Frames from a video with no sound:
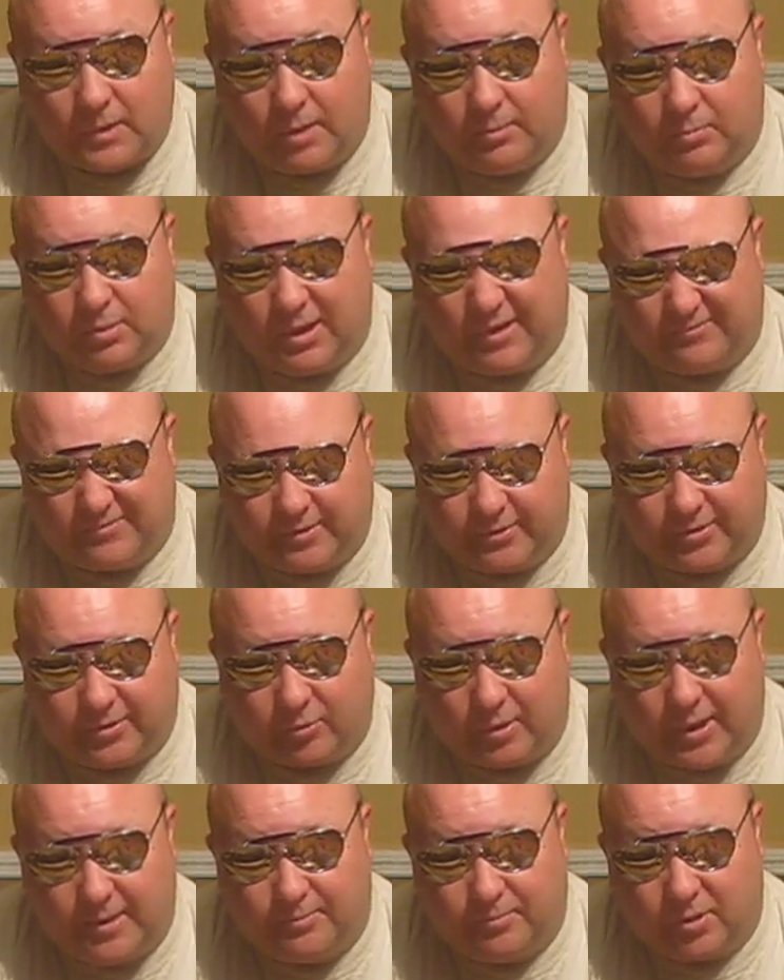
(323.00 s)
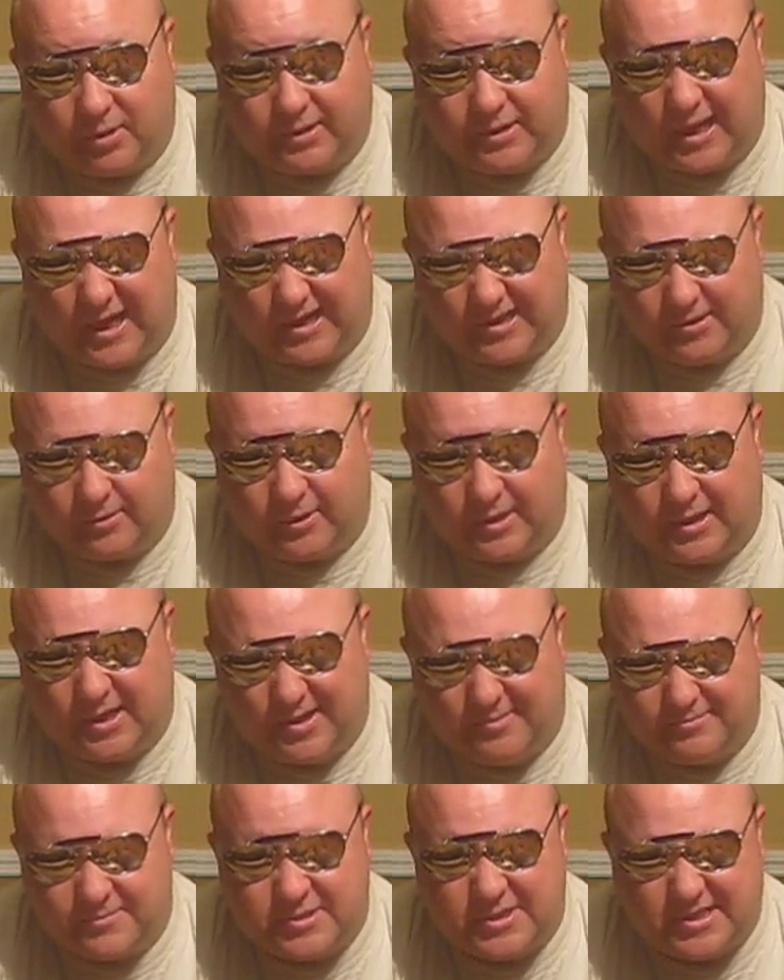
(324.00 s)
lift the thread protector. It
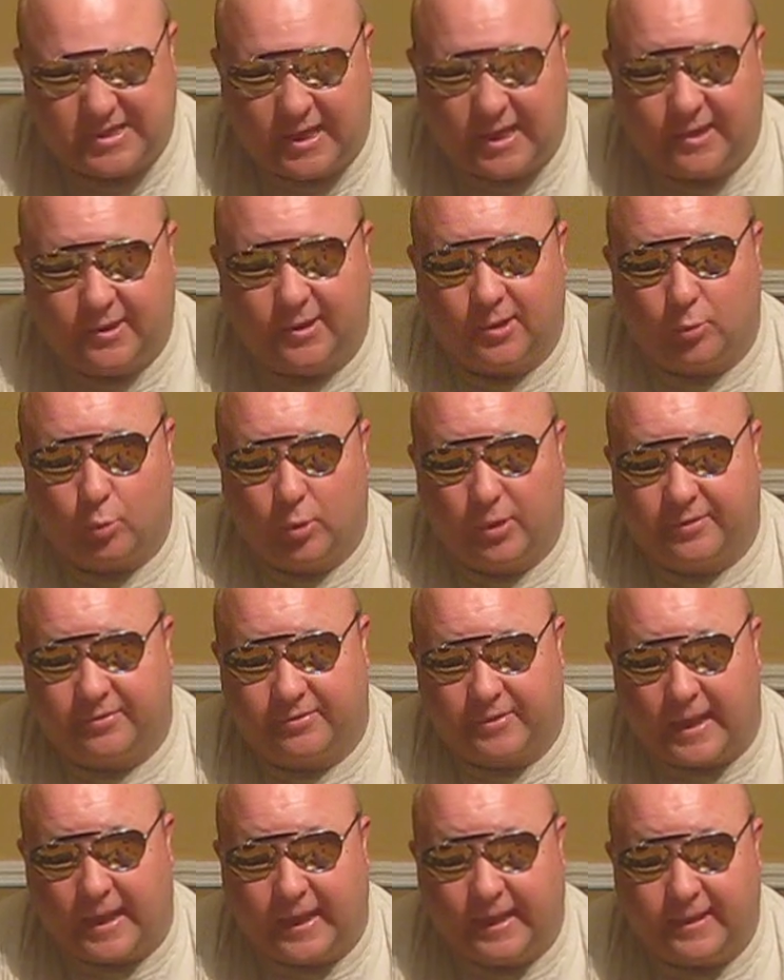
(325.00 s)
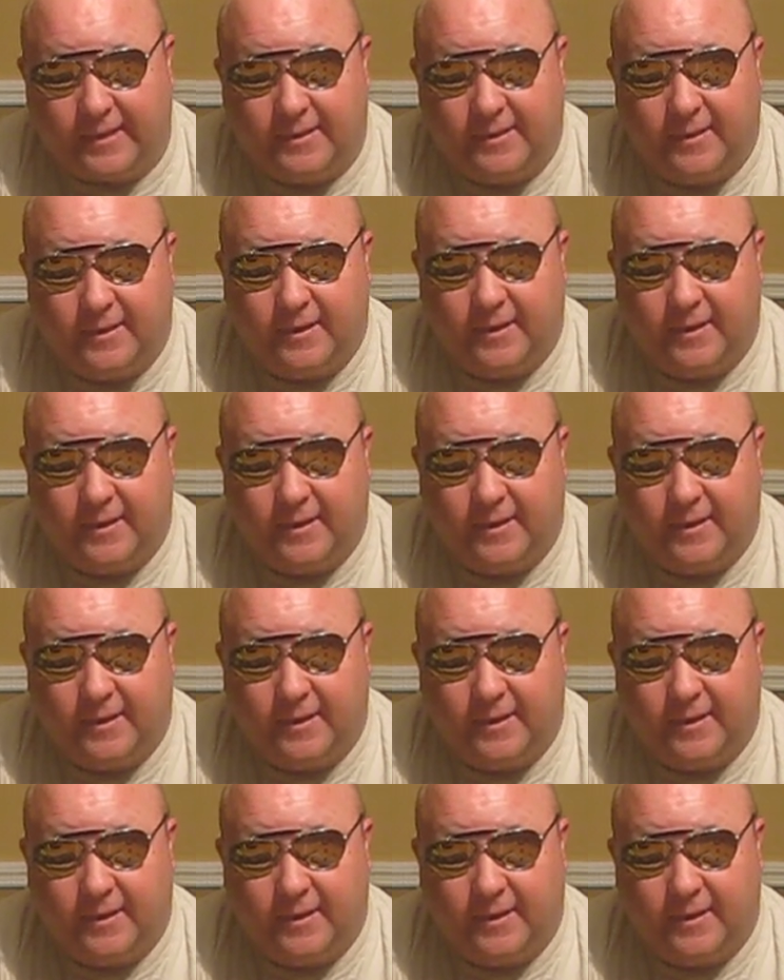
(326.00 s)
comes standard with that,